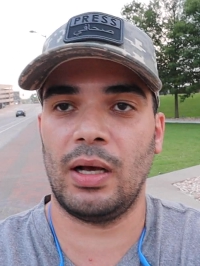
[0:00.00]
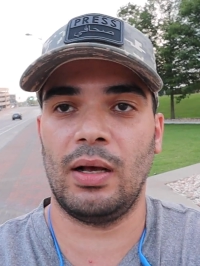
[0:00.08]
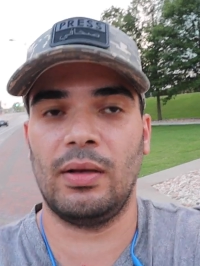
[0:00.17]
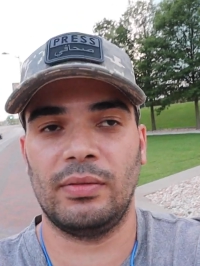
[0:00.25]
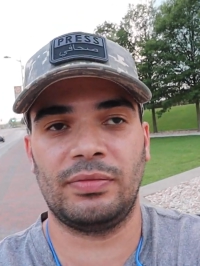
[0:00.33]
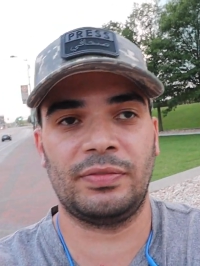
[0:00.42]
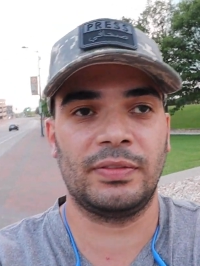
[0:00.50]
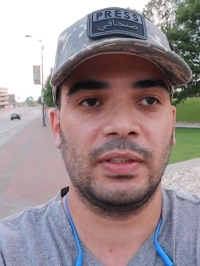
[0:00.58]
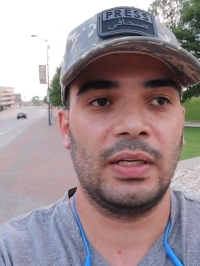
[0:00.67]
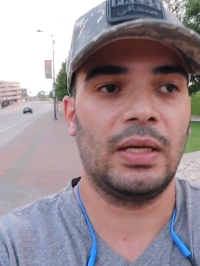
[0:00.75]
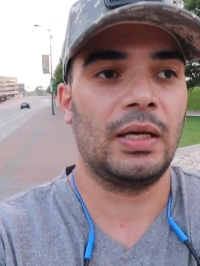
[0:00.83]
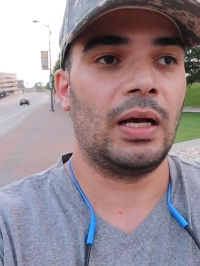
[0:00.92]

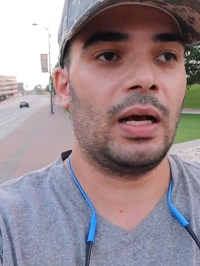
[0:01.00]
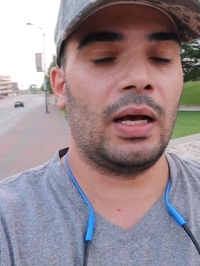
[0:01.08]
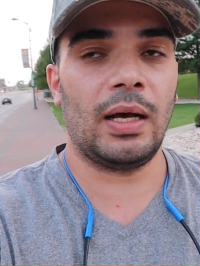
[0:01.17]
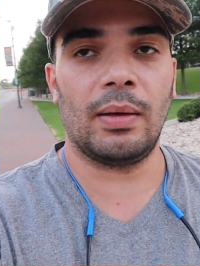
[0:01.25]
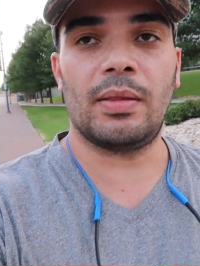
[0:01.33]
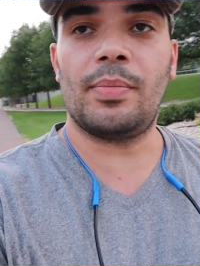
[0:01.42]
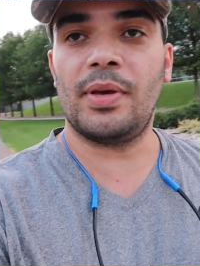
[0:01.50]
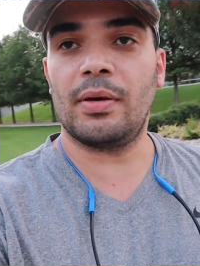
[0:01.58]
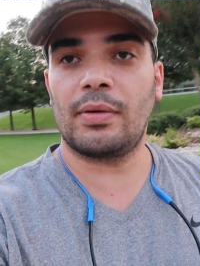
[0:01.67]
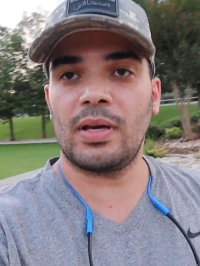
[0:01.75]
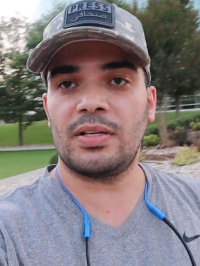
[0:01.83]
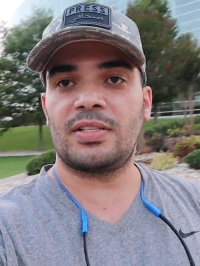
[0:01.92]
of the
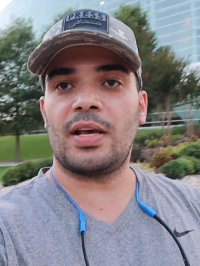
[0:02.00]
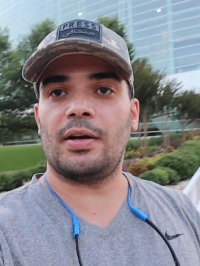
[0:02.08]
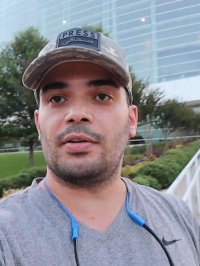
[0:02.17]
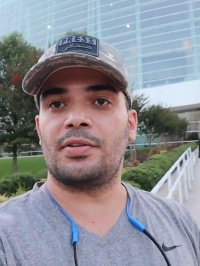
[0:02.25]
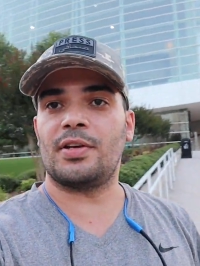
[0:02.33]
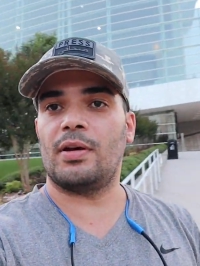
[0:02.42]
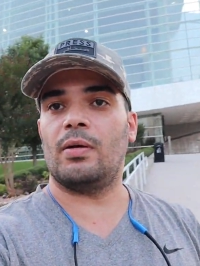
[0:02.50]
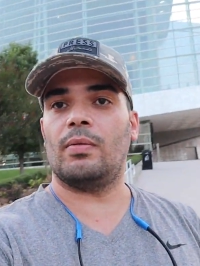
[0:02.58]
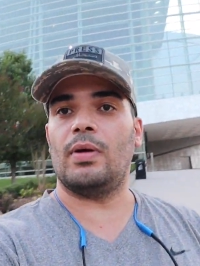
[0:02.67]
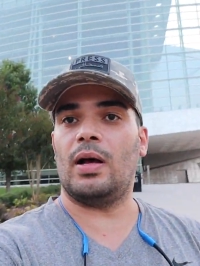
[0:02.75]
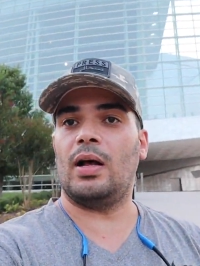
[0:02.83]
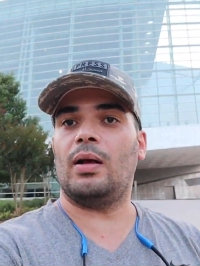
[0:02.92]
BOK Center.
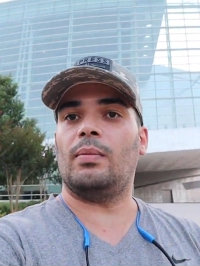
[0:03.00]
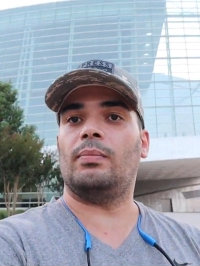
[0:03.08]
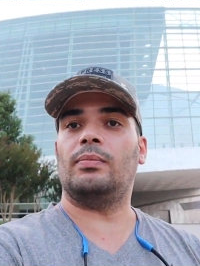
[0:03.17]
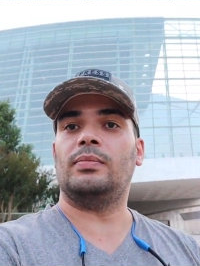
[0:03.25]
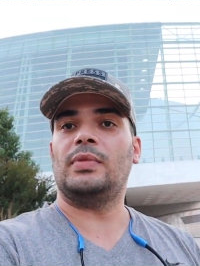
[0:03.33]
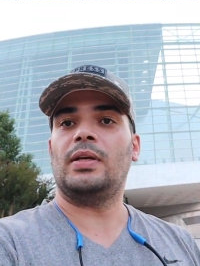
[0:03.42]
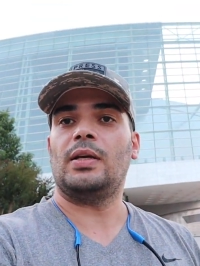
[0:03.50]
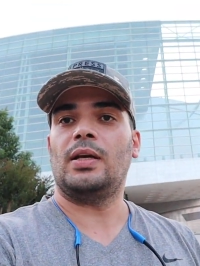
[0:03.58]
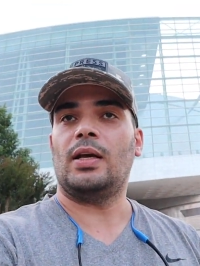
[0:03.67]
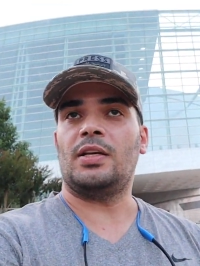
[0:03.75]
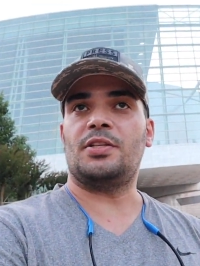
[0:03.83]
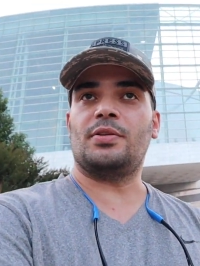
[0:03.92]
So
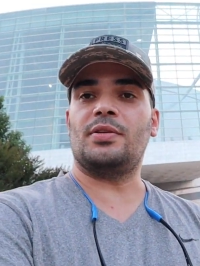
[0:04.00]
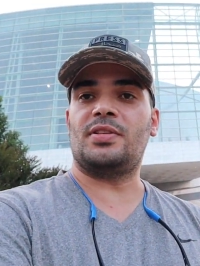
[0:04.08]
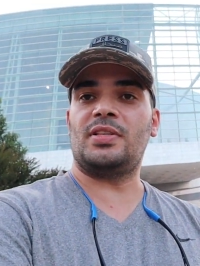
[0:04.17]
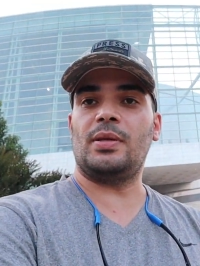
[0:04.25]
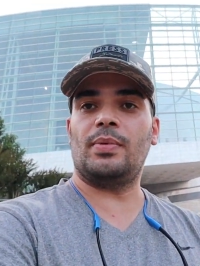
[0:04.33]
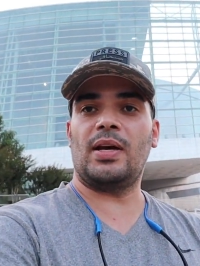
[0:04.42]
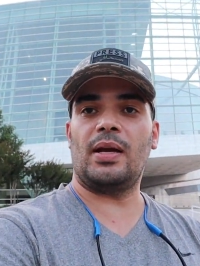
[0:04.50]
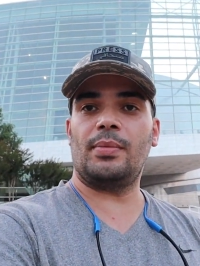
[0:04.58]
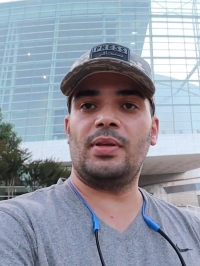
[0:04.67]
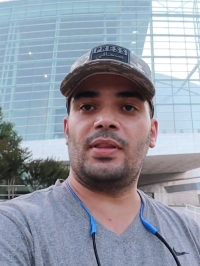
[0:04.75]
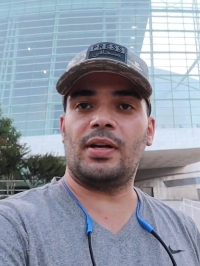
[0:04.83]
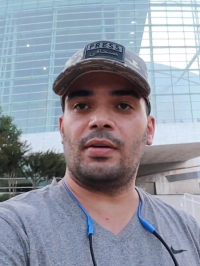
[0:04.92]
as you can see behind
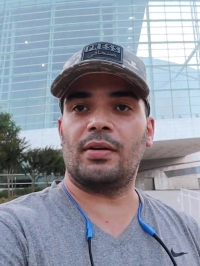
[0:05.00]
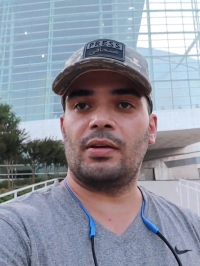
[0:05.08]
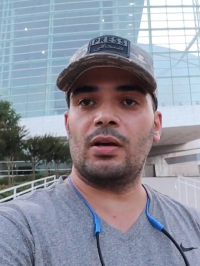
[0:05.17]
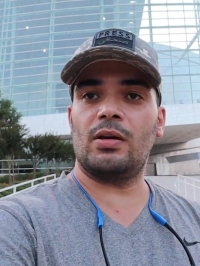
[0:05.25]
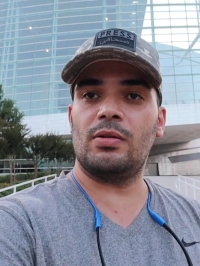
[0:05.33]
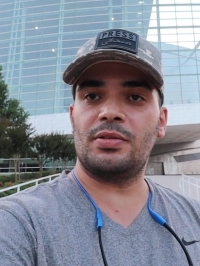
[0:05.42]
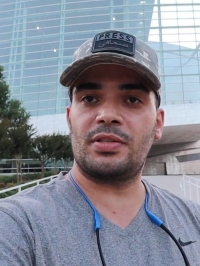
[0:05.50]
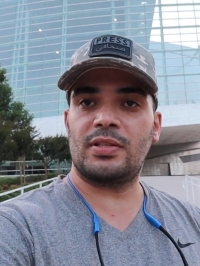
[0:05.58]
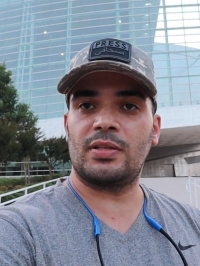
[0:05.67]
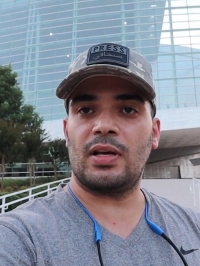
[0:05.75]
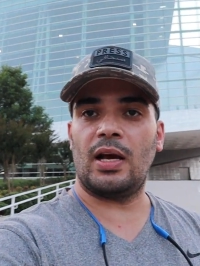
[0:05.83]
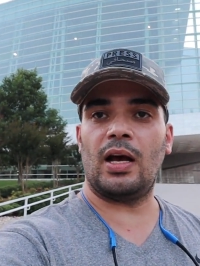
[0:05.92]
me, there it goes.